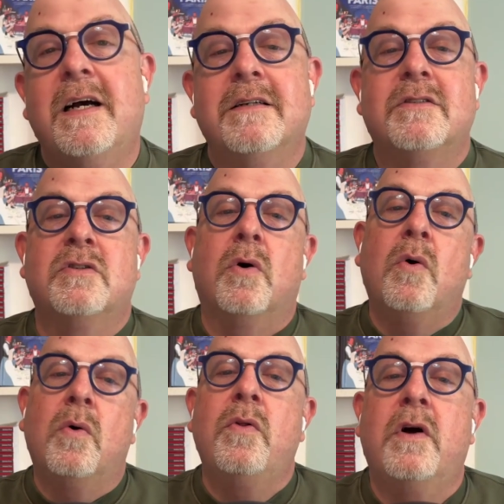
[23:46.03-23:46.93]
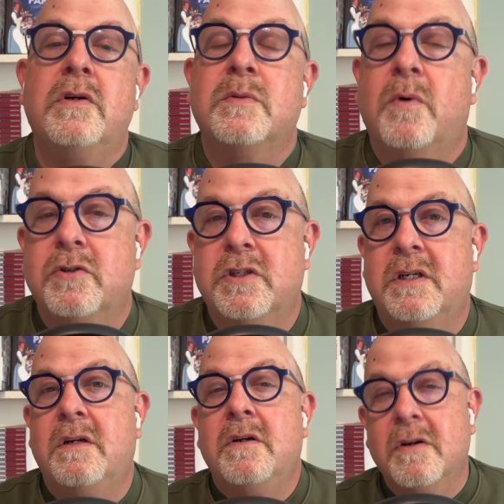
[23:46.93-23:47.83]
outs to all those watching,
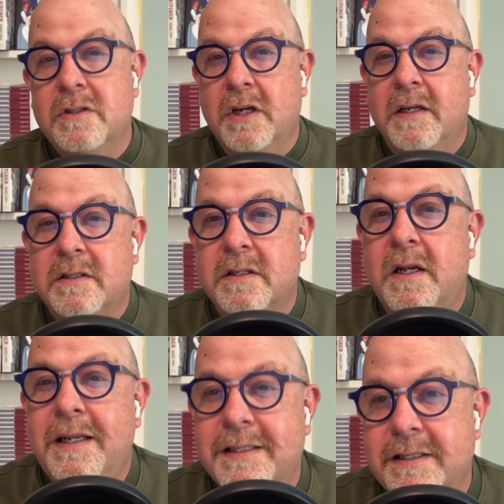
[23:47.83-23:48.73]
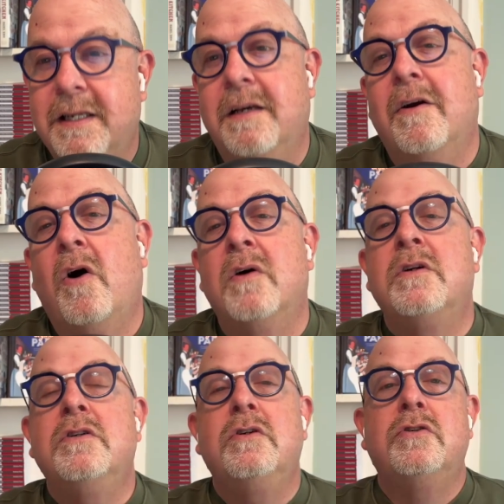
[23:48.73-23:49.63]
not just listening on
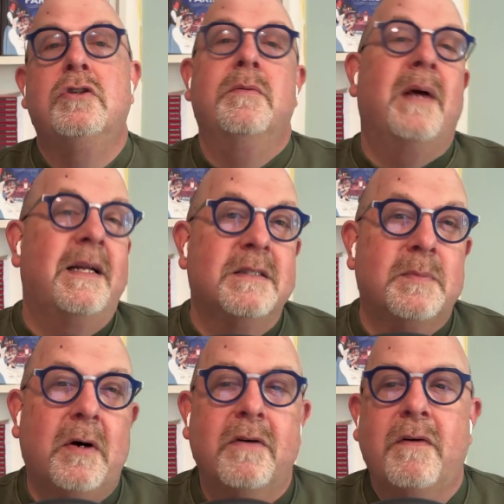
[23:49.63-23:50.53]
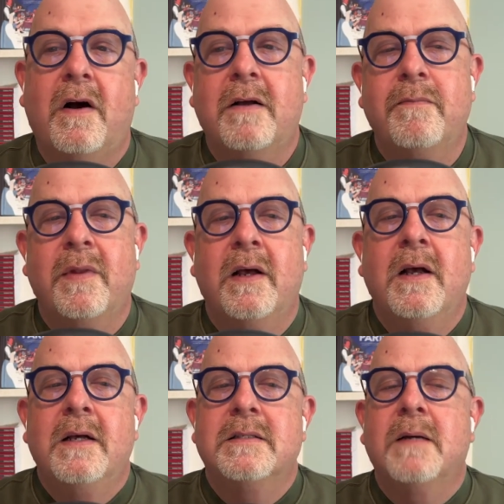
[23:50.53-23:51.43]
YouTube and Spotify.
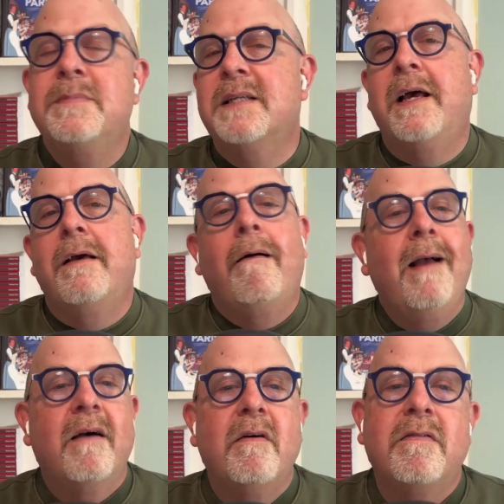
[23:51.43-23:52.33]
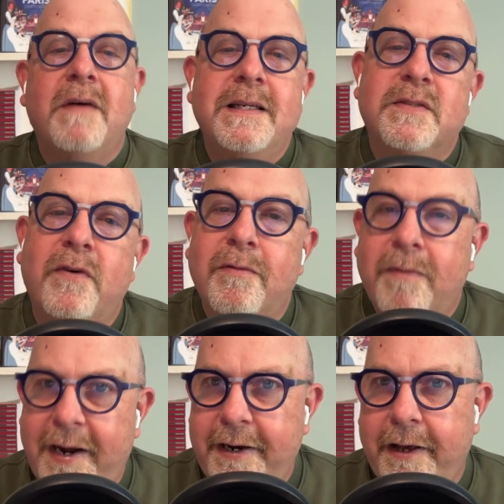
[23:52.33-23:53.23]
Some say I have a face for
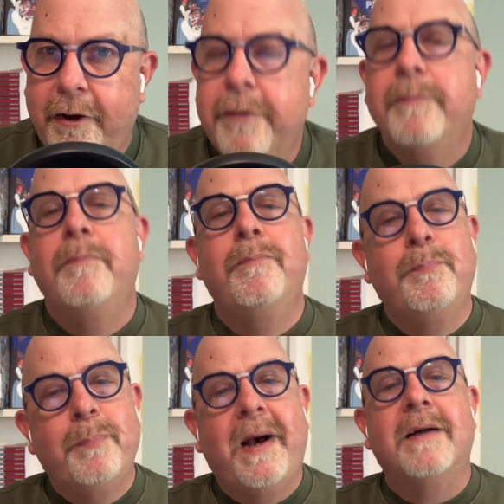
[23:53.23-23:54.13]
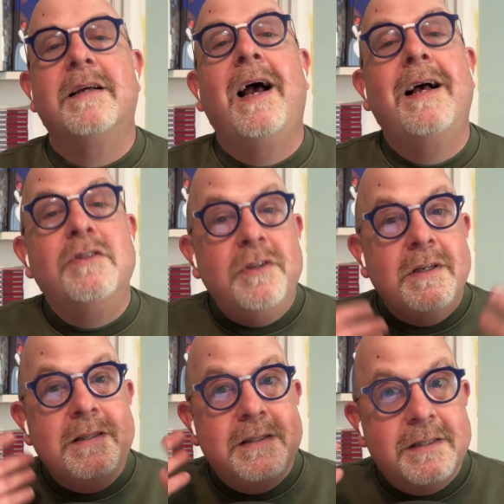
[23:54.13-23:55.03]
radio, but as you
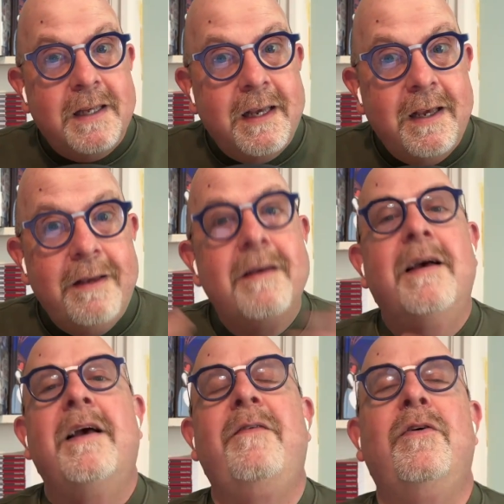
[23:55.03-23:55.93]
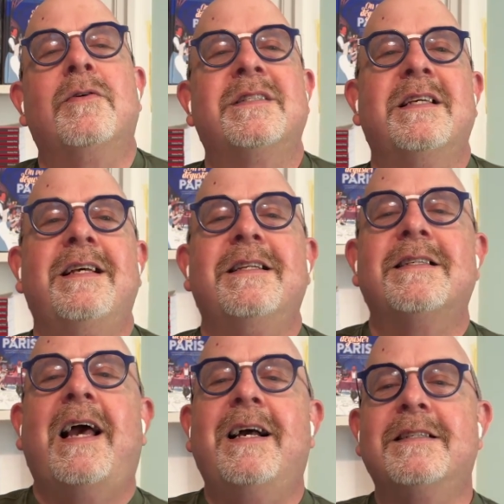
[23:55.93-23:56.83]
can see, if you're seeing this
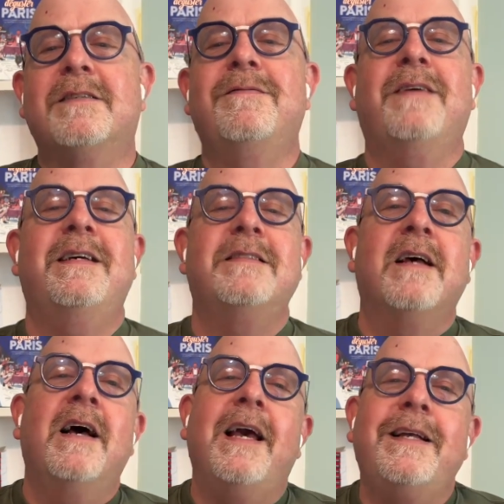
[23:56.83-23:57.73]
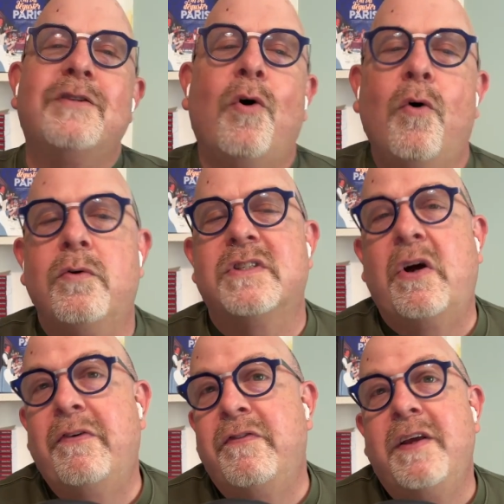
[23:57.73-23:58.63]
handsome face, it's
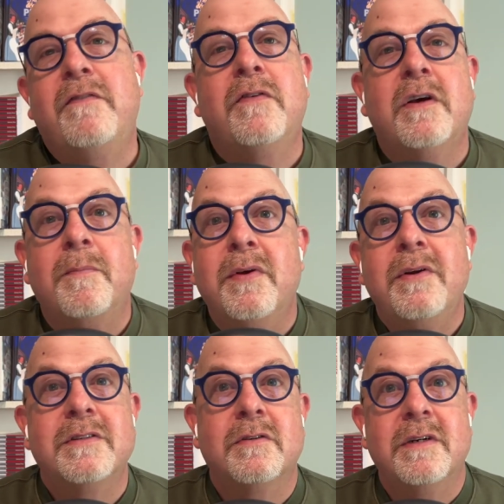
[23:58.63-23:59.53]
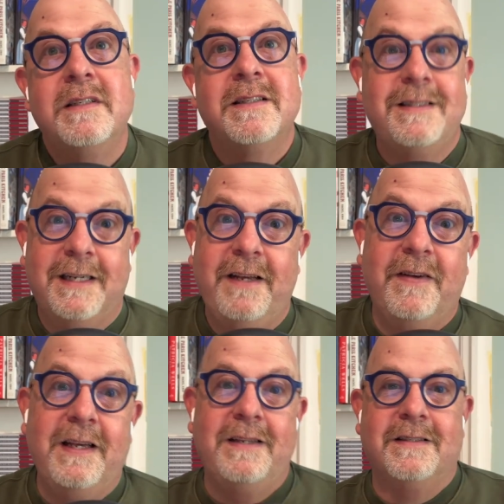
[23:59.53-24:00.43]
also fit for computer screens and
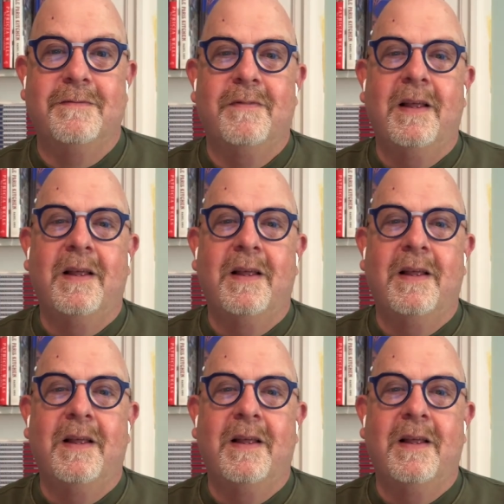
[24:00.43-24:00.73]
TVs.